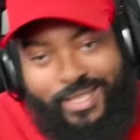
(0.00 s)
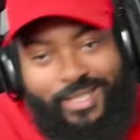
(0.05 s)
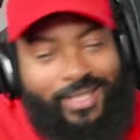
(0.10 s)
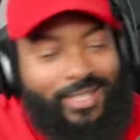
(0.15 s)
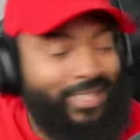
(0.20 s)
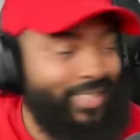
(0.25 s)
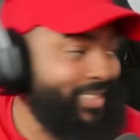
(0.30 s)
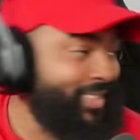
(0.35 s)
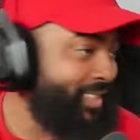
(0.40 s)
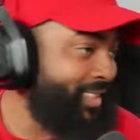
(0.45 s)
that
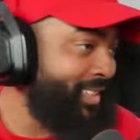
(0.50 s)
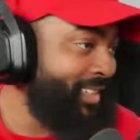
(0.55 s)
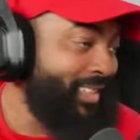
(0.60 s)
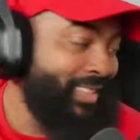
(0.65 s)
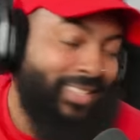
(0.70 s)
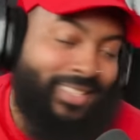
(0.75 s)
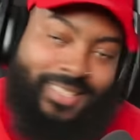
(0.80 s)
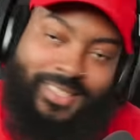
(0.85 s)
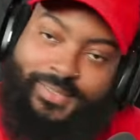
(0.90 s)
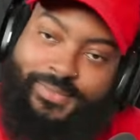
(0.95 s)
has not been
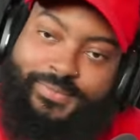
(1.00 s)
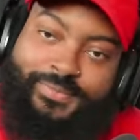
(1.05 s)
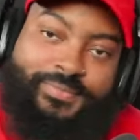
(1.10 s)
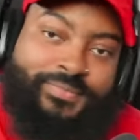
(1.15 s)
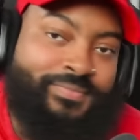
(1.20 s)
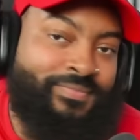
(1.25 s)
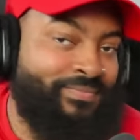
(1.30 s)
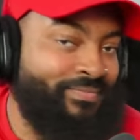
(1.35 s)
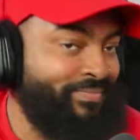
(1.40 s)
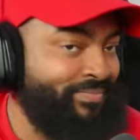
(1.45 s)
booked
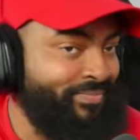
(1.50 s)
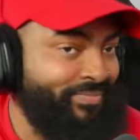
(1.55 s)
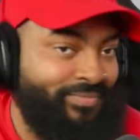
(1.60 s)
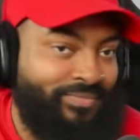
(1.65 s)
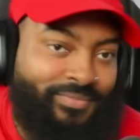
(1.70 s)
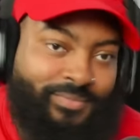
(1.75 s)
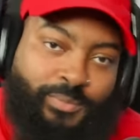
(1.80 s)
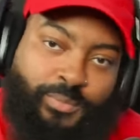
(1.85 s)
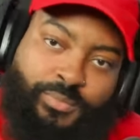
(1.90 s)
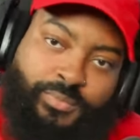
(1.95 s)
well
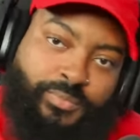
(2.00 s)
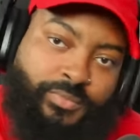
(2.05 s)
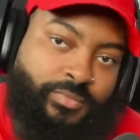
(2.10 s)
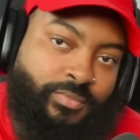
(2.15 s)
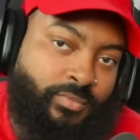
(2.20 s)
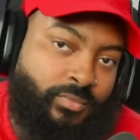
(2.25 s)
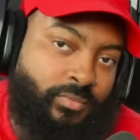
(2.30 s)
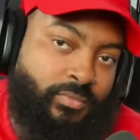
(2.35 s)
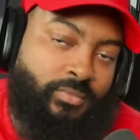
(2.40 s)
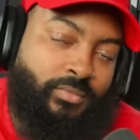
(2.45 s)
right now
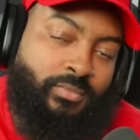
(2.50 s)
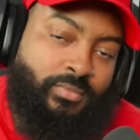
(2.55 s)
is L